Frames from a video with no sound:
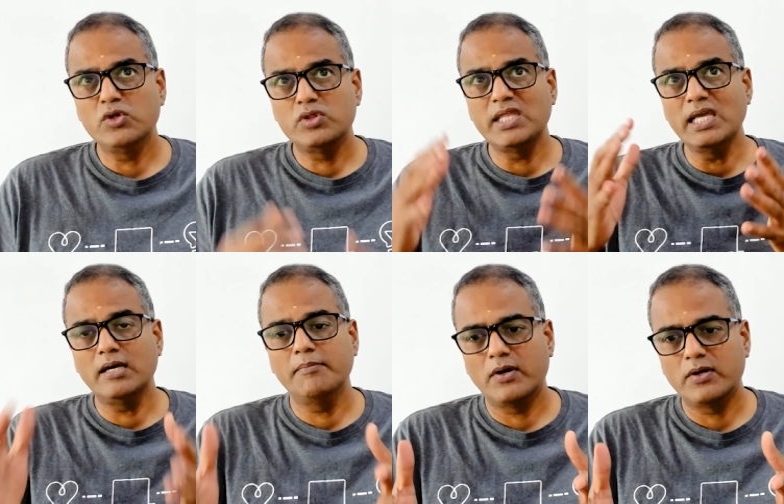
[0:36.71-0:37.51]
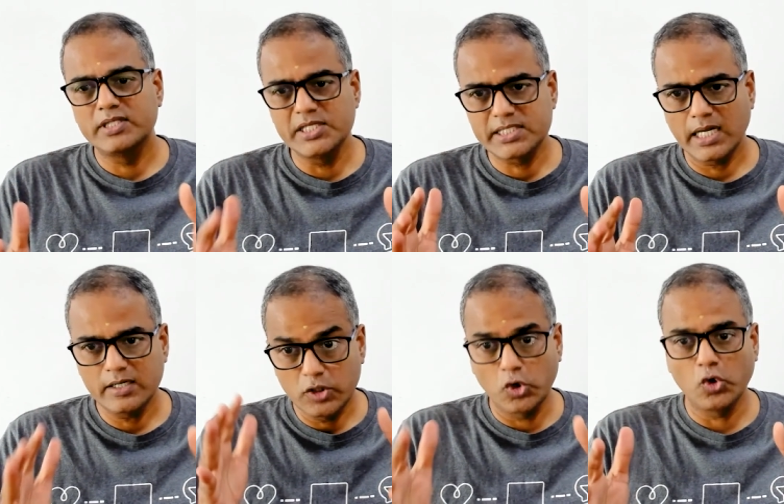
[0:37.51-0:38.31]
you think about this kind
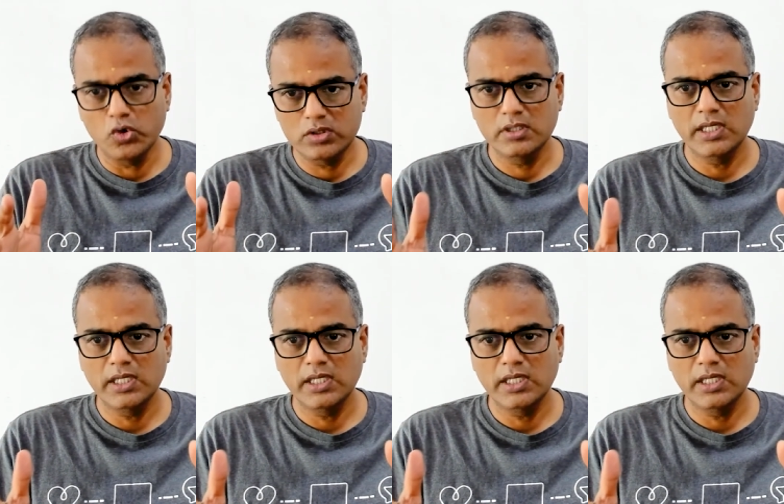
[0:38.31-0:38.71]
of growth